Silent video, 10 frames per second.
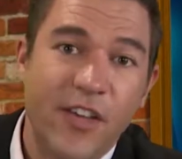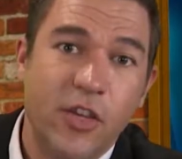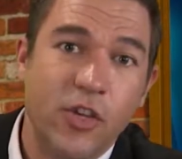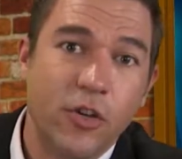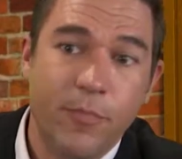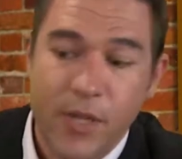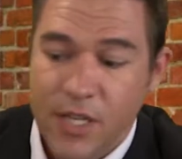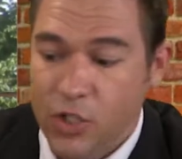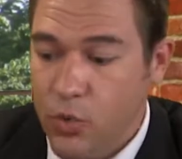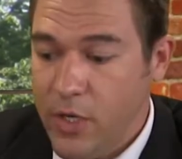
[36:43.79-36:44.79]
the
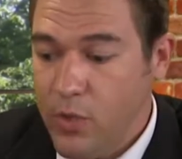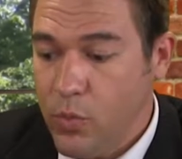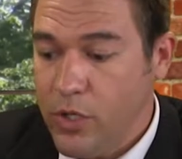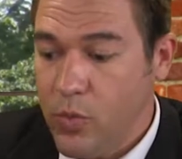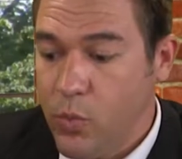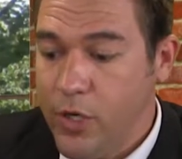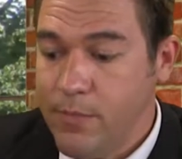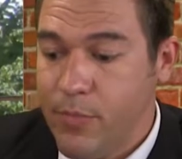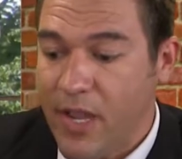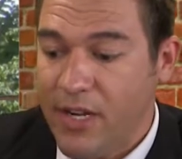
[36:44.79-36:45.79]
European greenwood
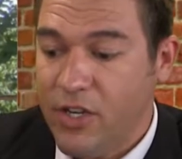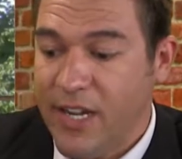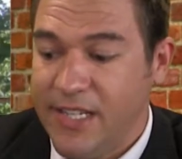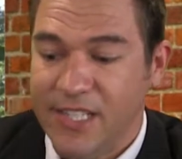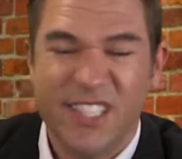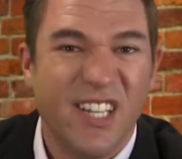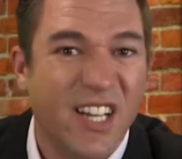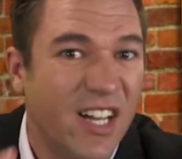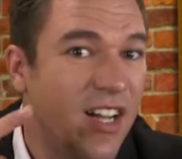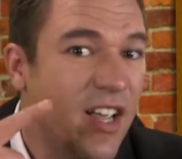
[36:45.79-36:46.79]
woodpecker has a
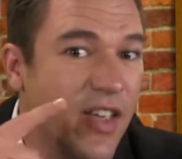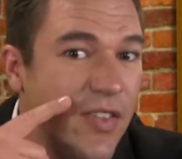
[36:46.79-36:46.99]
tongue